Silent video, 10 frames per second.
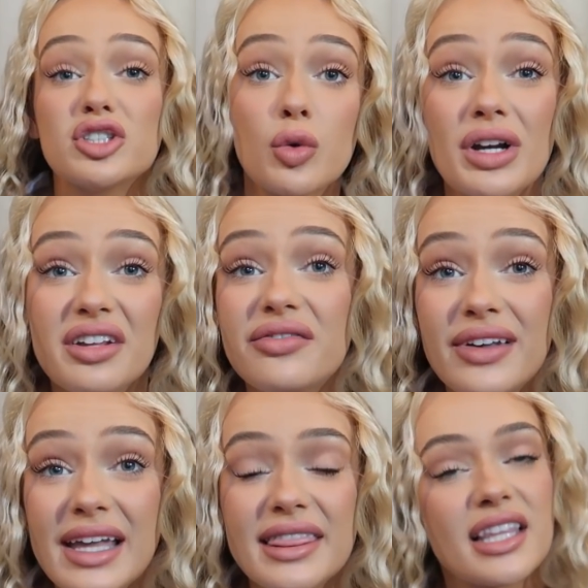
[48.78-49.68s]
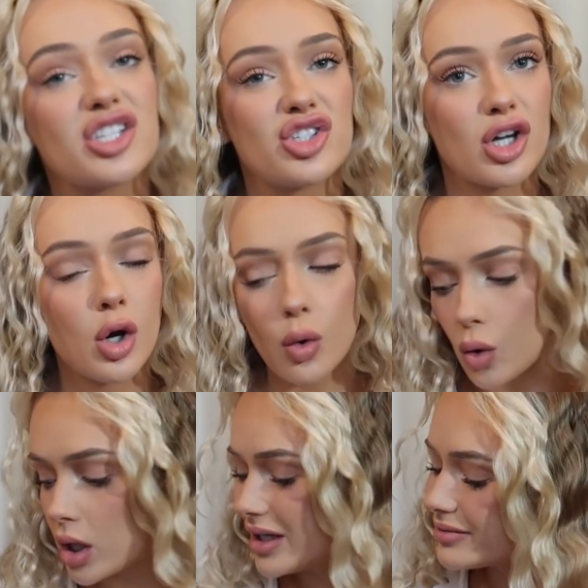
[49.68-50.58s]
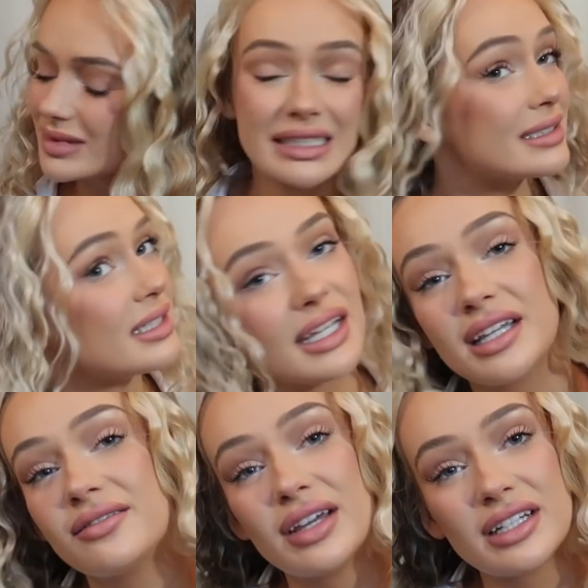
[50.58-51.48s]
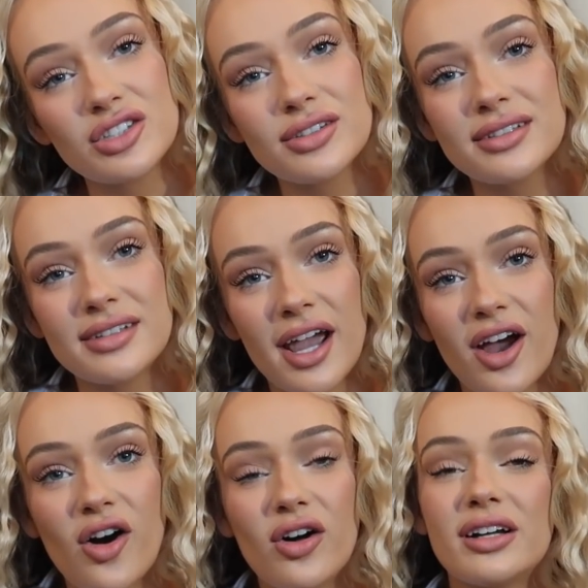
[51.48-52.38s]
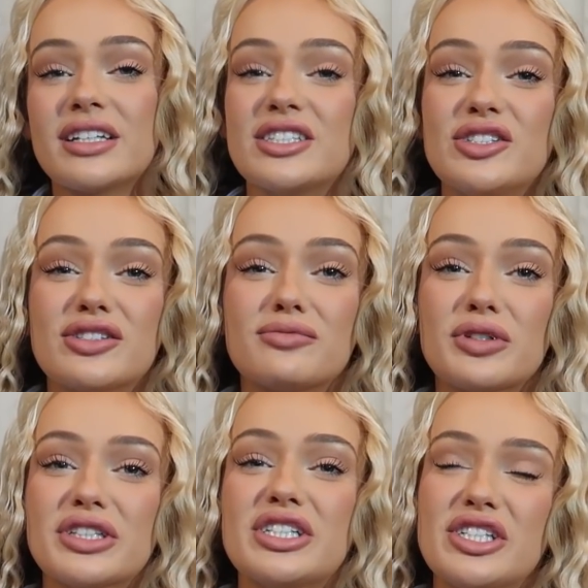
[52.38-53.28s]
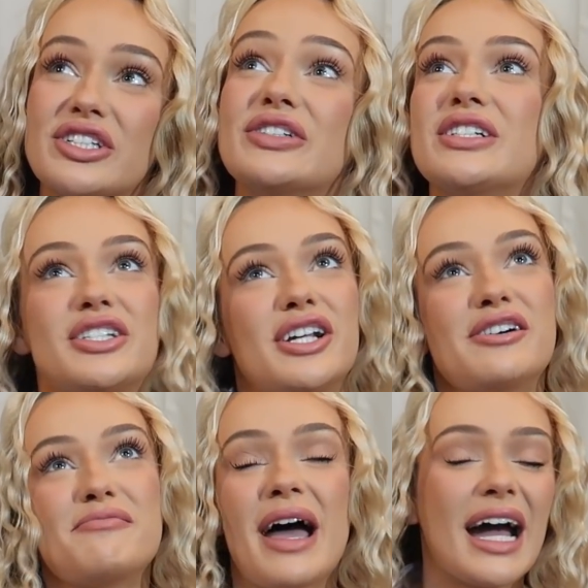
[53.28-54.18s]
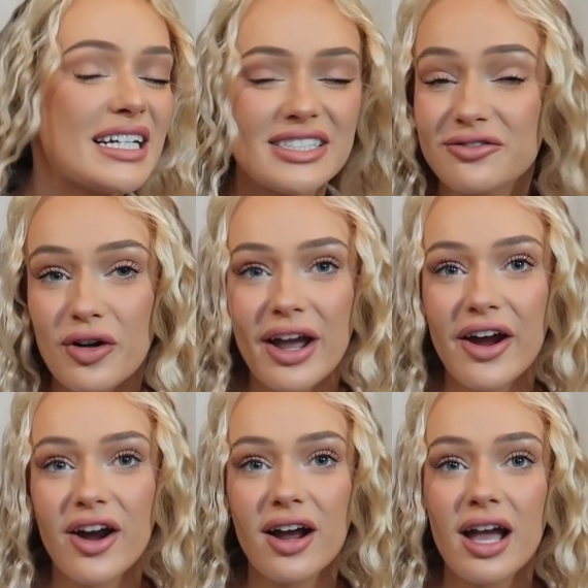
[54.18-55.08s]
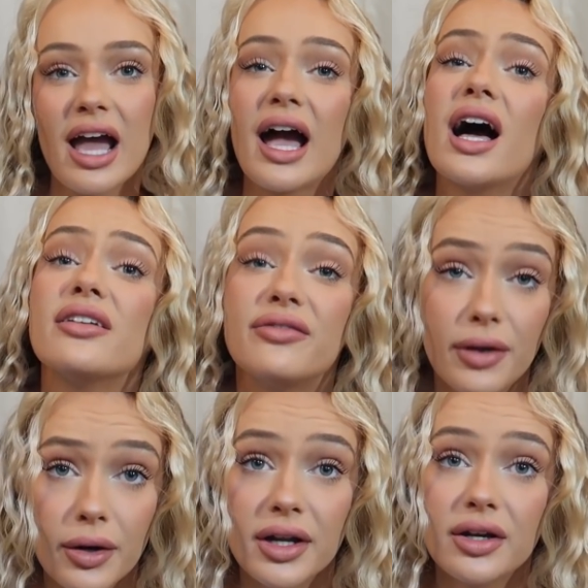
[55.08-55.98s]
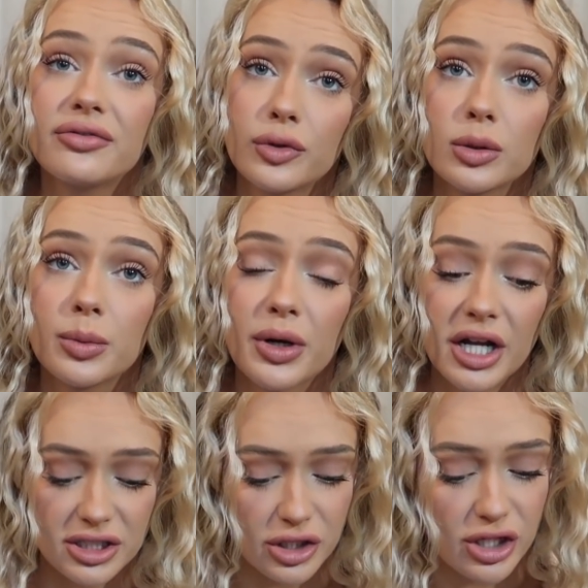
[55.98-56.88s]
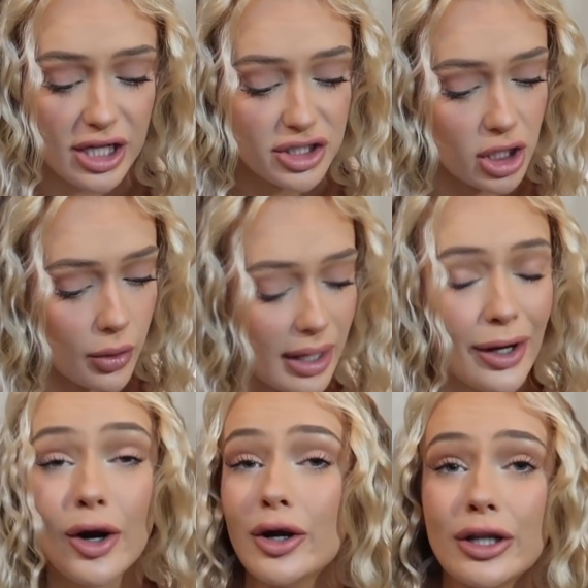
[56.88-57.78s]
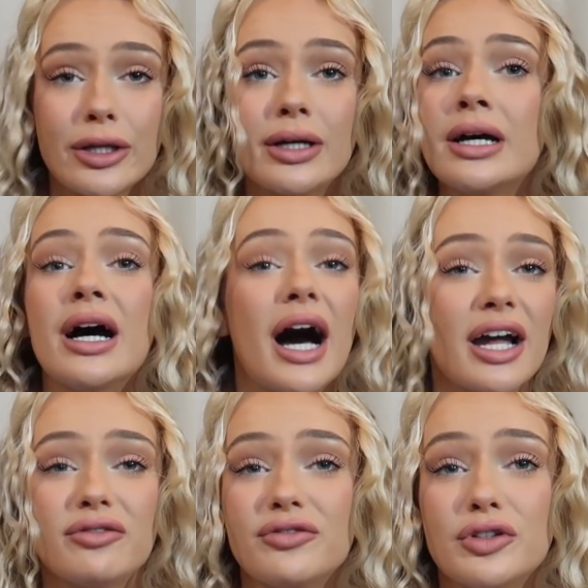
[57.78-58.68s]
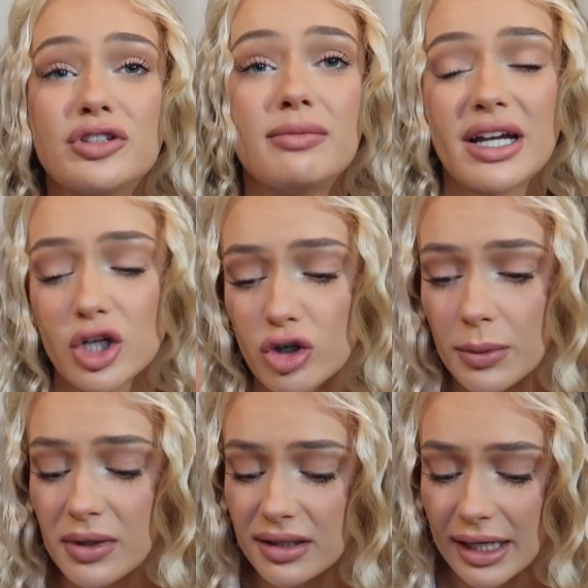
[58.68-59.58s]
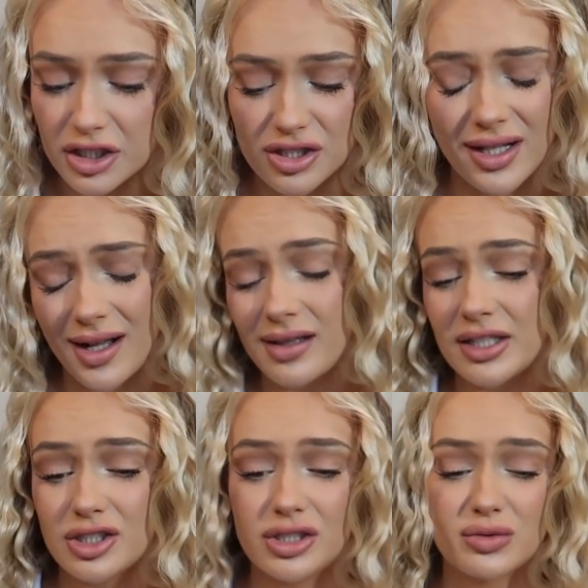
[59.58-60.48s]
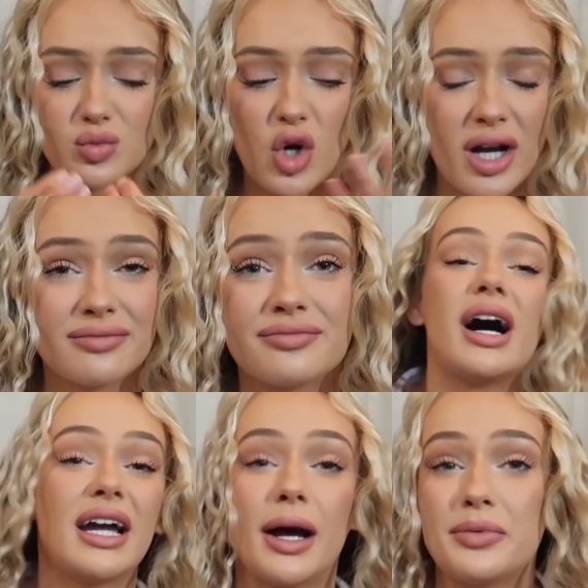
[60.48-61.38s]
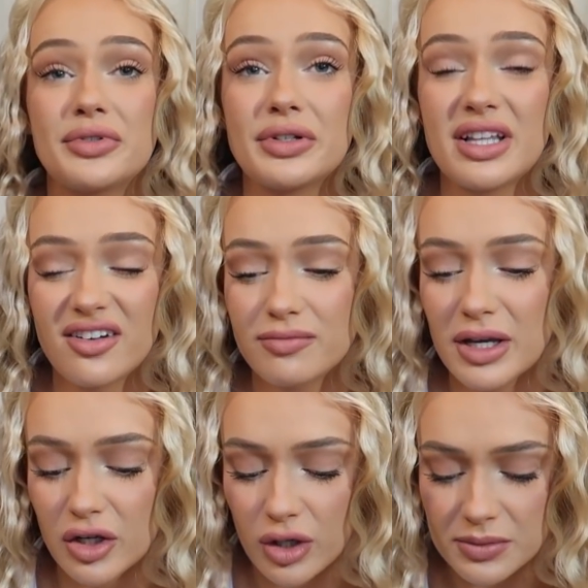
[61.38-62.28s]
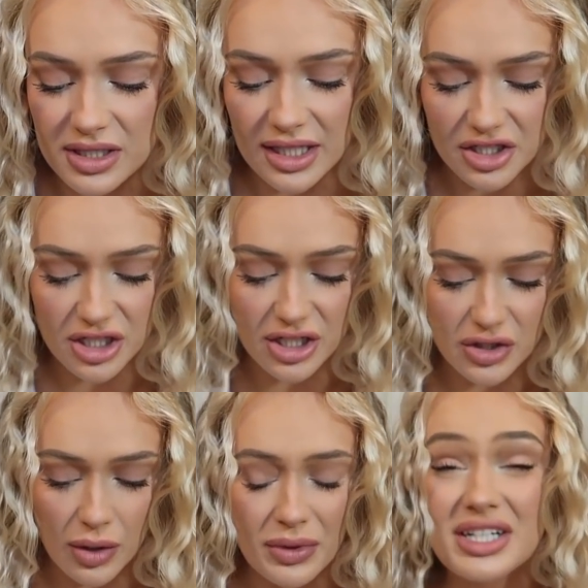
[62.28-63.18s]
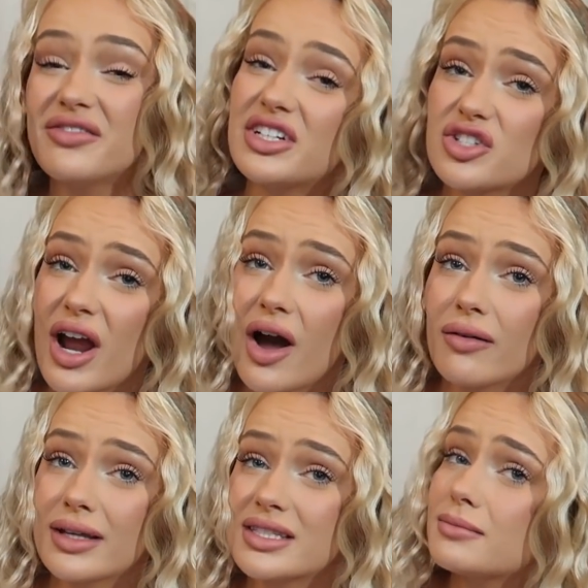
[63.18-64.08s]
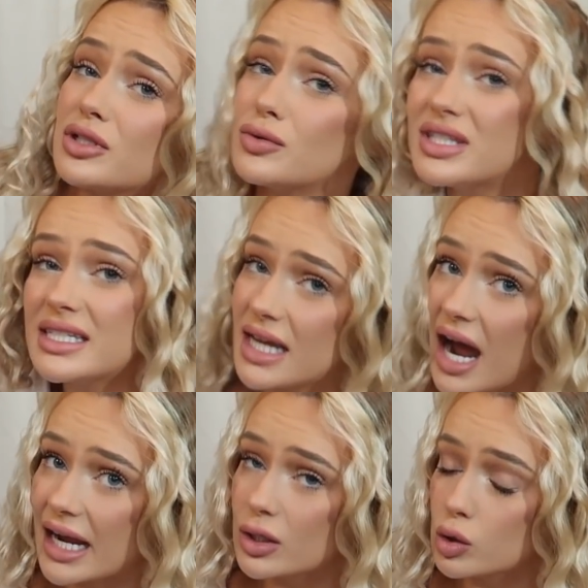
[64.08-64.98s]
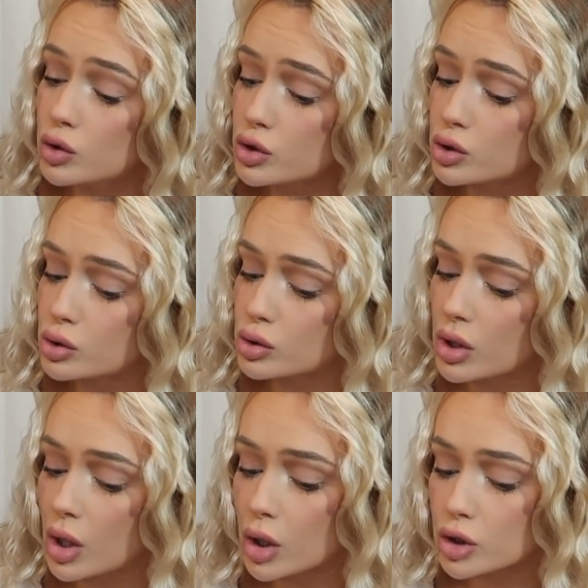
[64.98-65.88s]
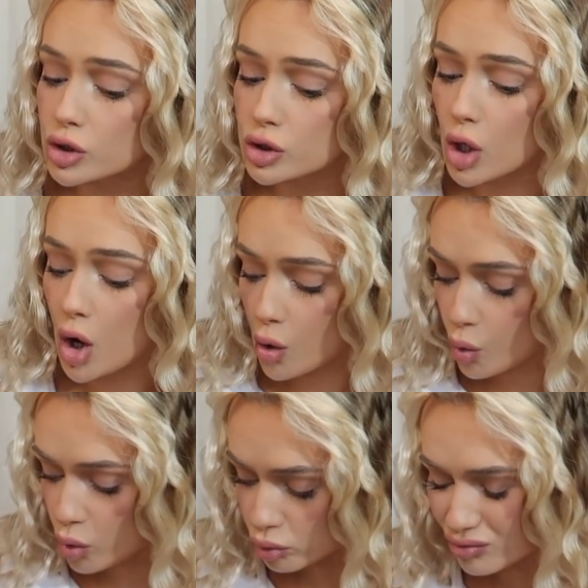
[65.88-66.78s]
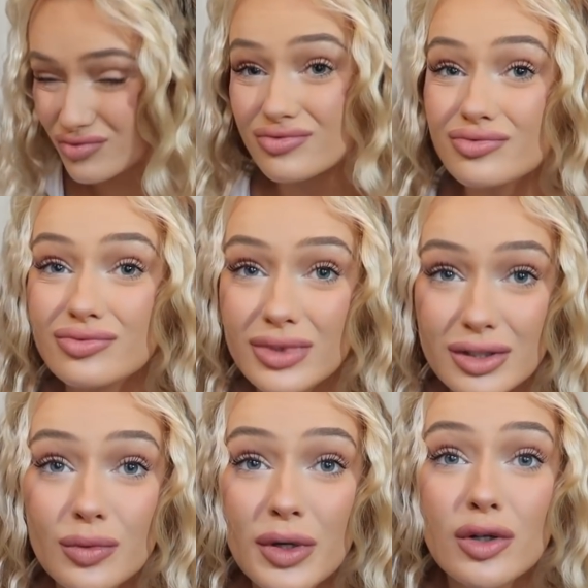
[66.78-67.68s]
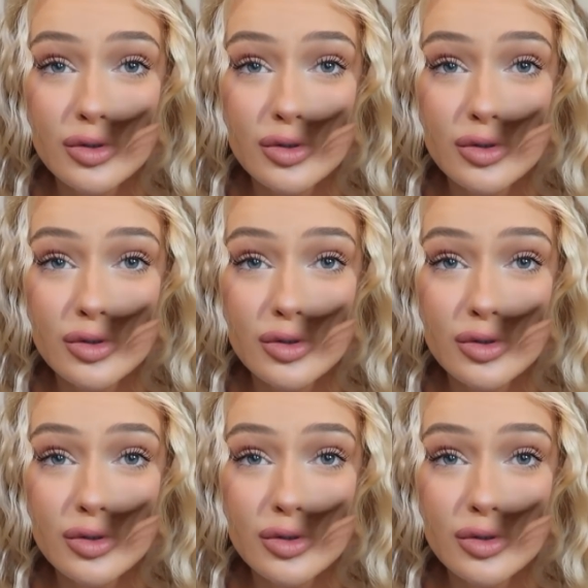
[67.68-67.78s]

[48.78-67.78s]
25th, so take advantage of the sale. Get you some really cute gym activewear at a very affordable price. Now you guys know I've reviewed the Megan Grubb collection. That collection is mwah. I absolutely love Megan Grubb's collection, so I wanted to venture out and get some new styles. So that's what we're gonna